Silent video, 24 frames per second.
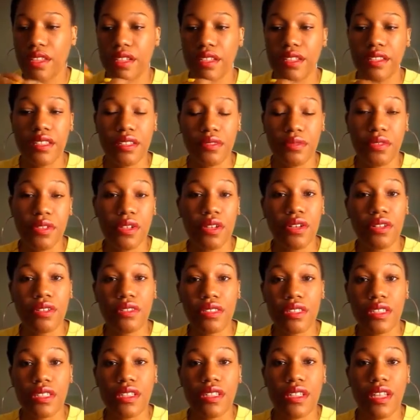
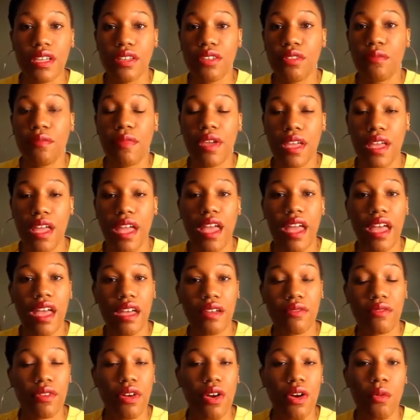difficulty that you may
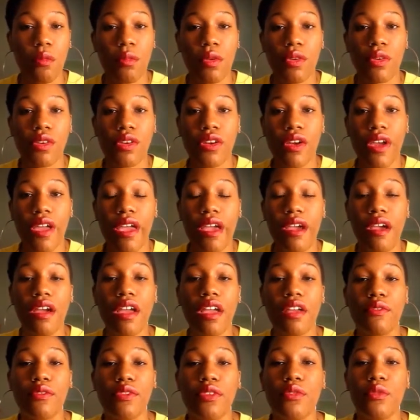have combing your hair
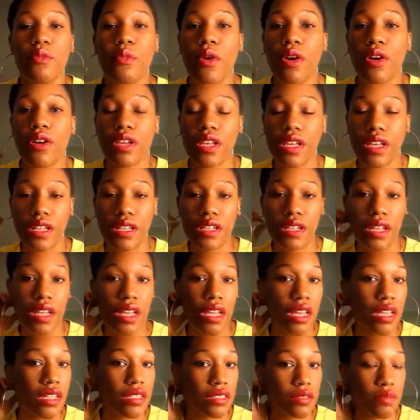if you work in
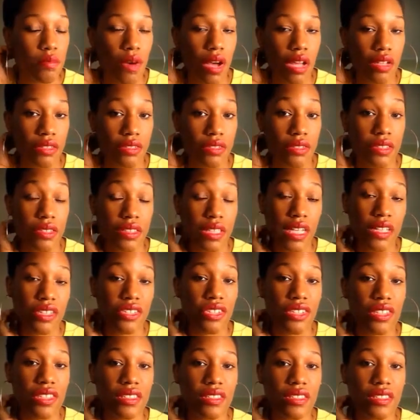smaller
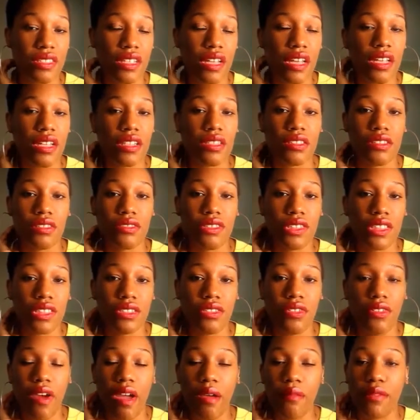sections. So just
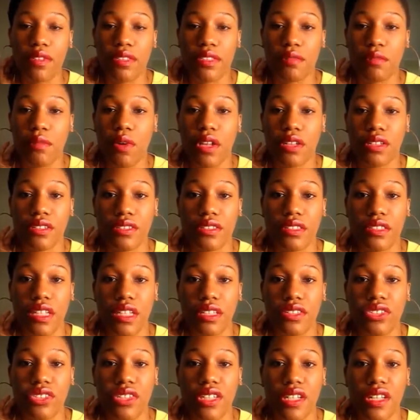grab a smaller
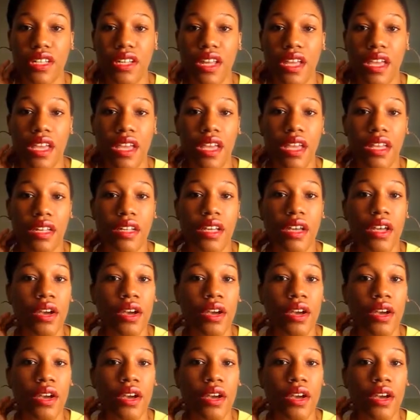section and